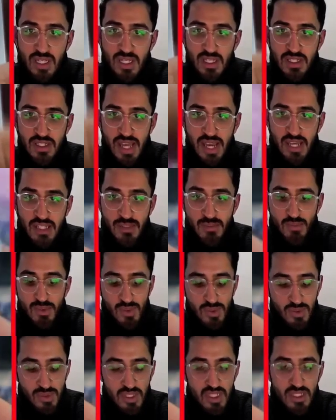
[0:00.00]

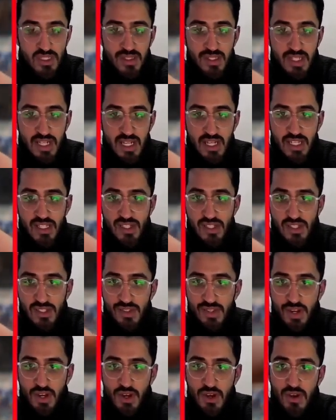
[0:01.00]
Backspawn, the delicious
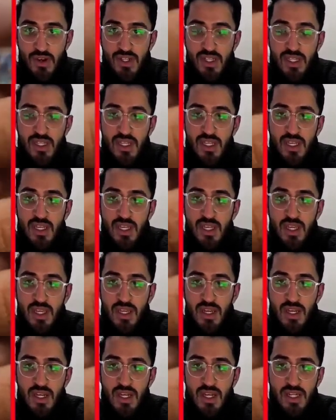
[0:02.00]
dog,
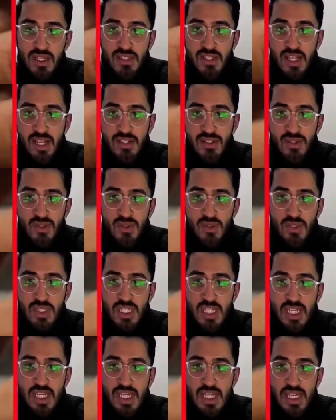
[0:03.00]
uh,
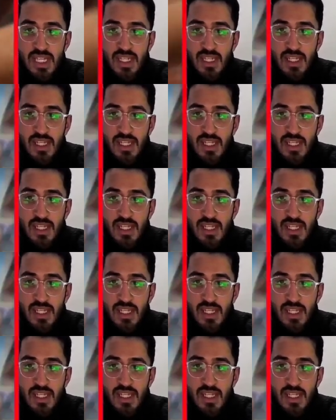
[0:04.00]
Tatsugiri,